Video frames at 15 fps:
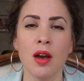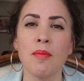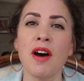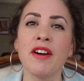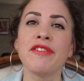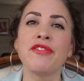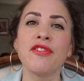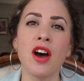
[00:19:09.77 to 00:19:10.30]

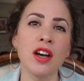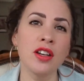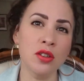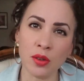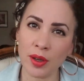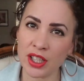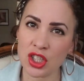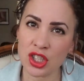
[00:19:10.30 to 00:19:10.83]
My final
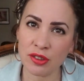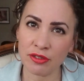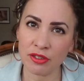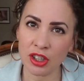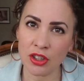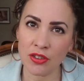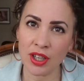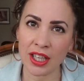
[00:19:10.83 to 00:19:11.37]
question for
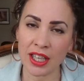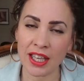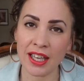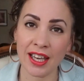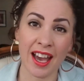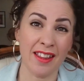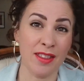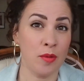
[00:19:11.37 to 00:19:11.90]
you,
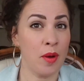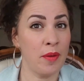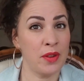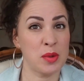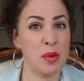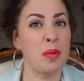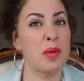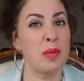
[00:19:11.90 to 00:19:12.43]
Nikki, and the one
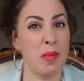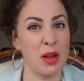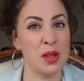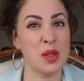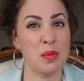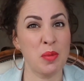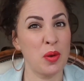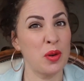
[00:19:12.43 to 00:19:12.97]
that's probably
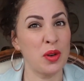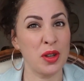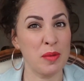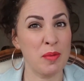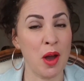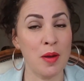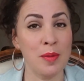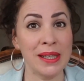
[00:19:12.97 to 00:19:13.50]
most important at the
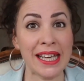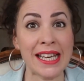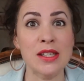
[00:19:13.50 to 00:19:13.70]
moment,